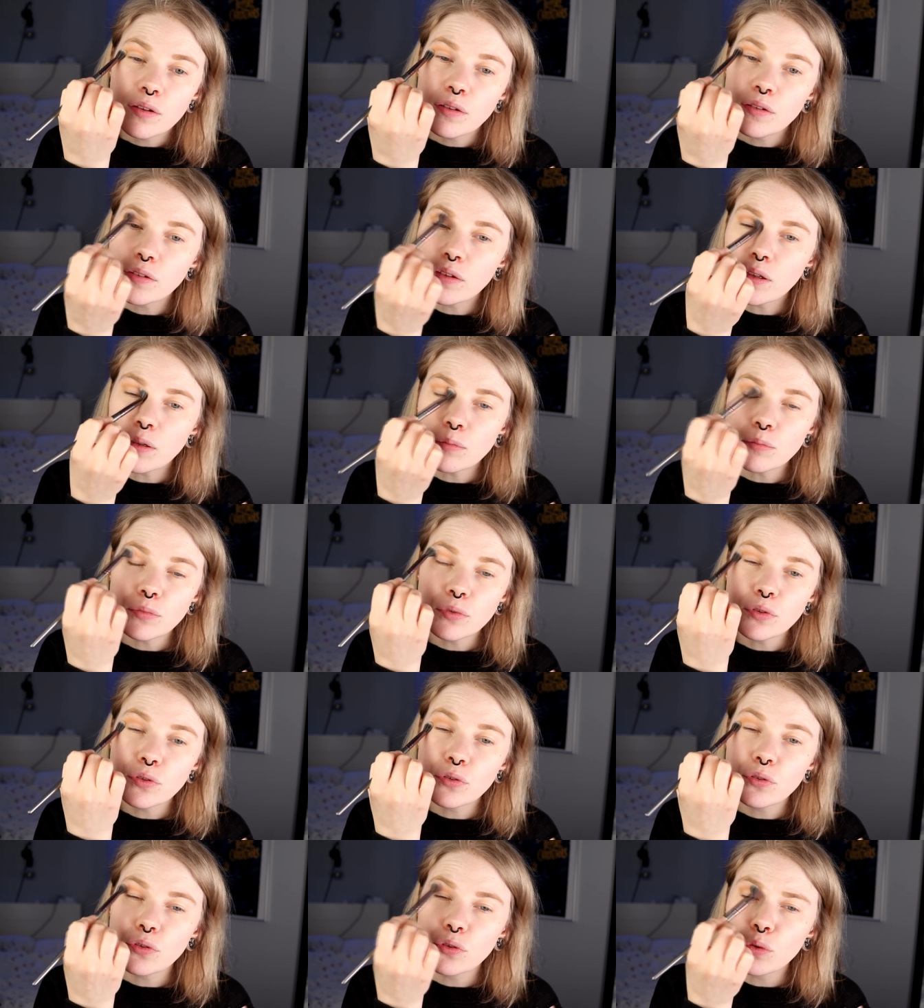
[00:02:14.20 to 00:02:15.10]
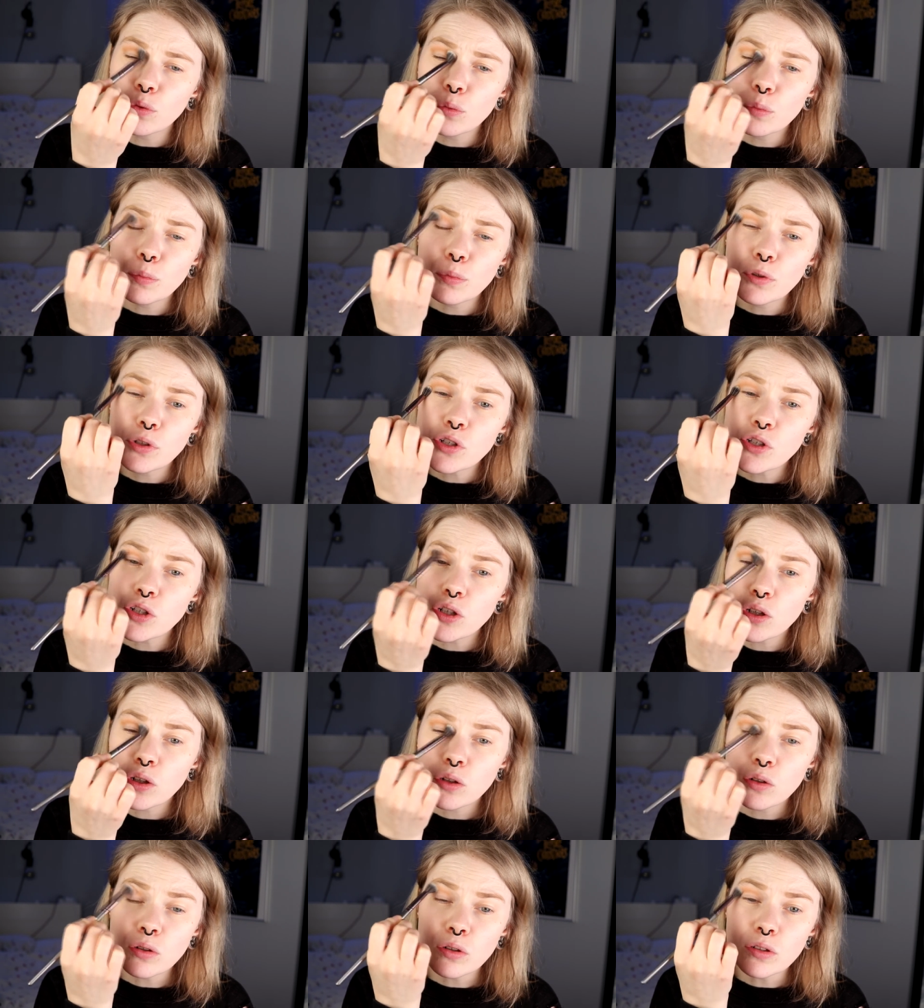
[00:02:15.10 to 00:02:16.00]
some super
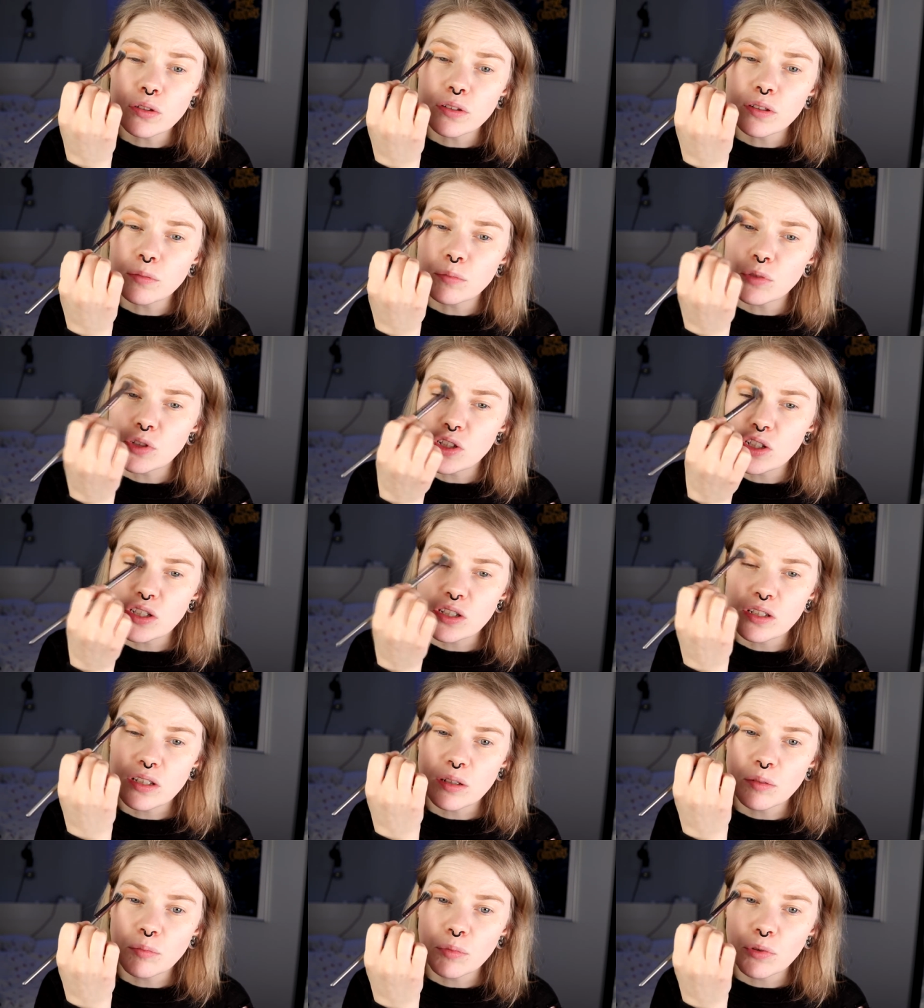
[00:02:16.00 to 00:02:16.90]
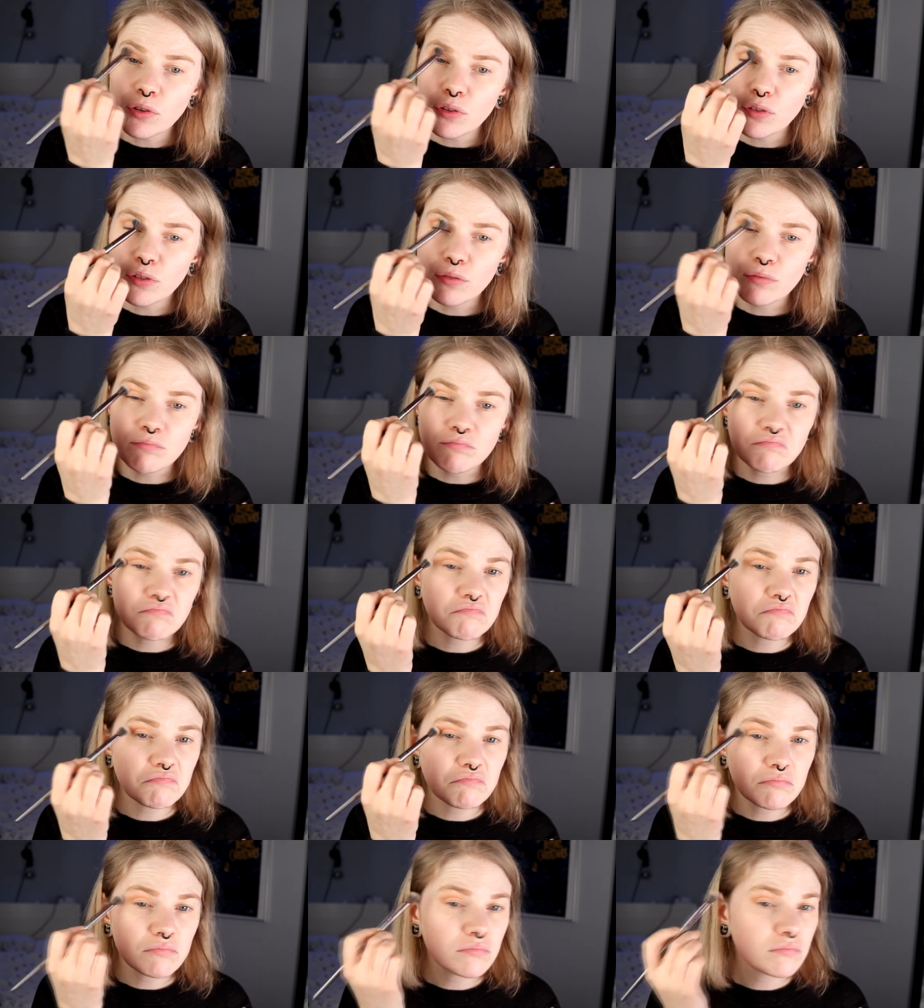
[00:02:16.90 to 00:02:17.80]
shock or some shimmer
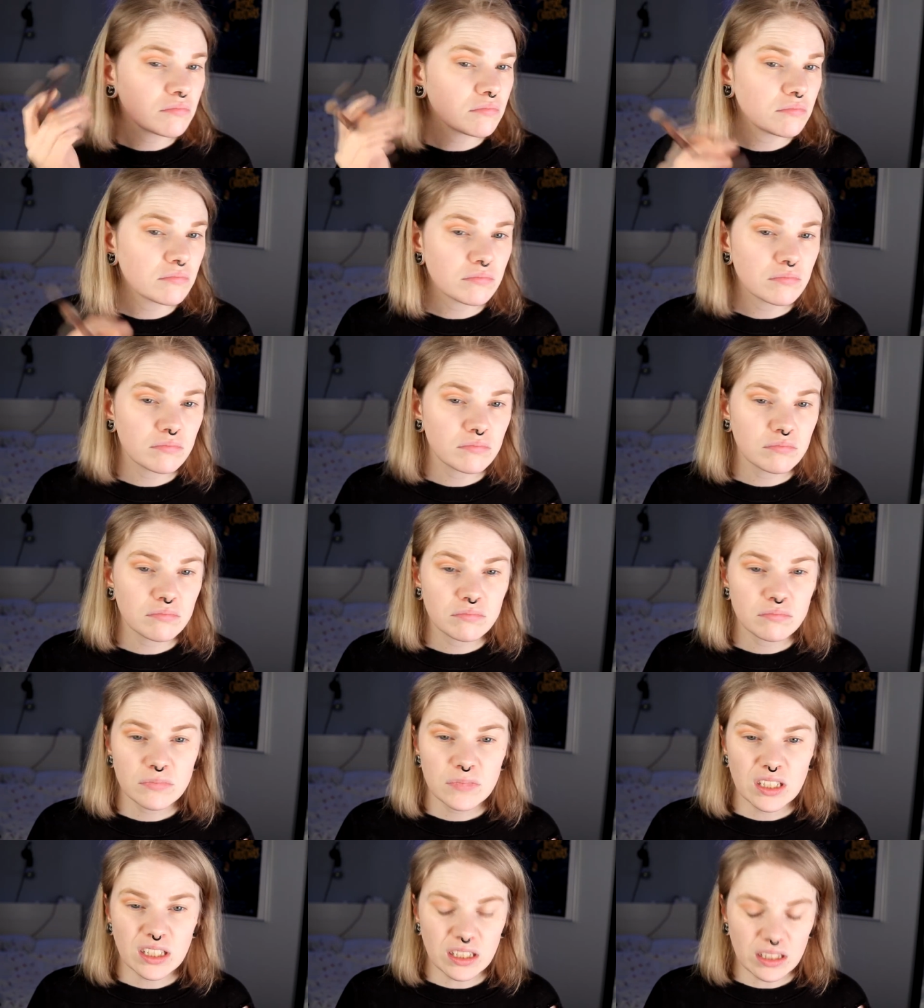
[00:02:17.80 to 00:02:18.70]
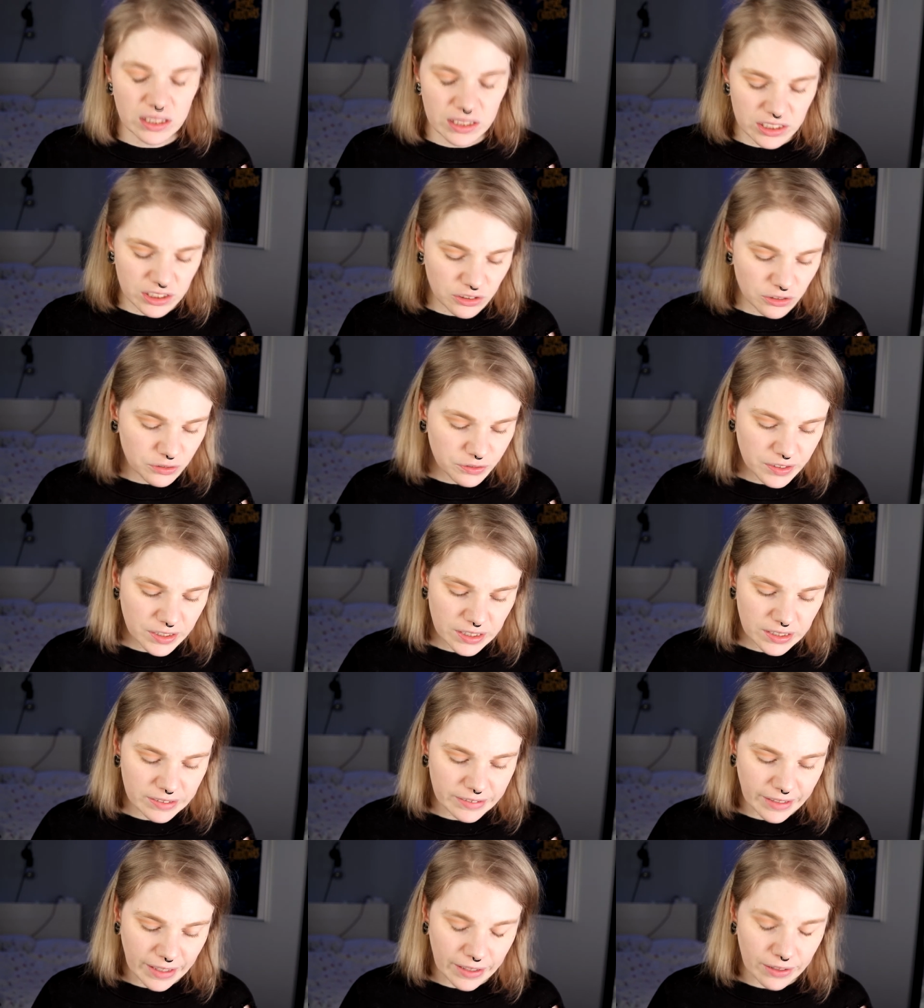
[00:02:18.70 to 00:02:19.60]
glitter
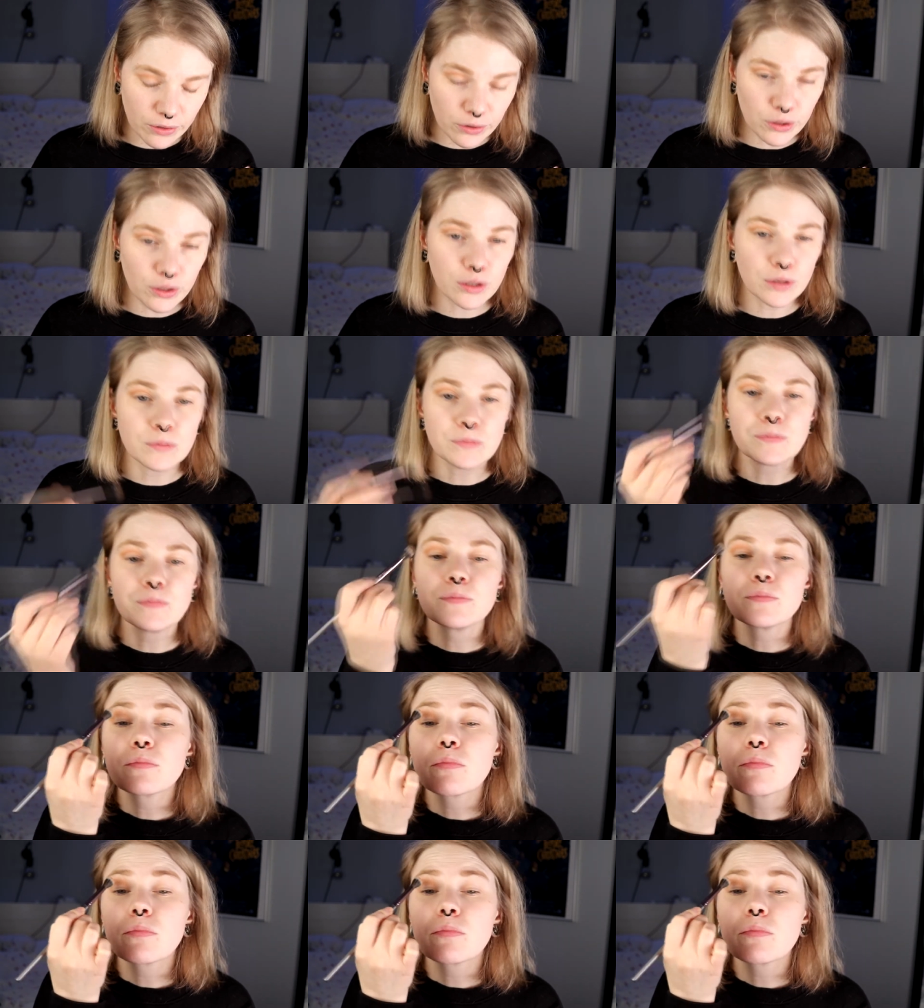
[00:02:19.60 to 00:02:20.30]
things? I don't know.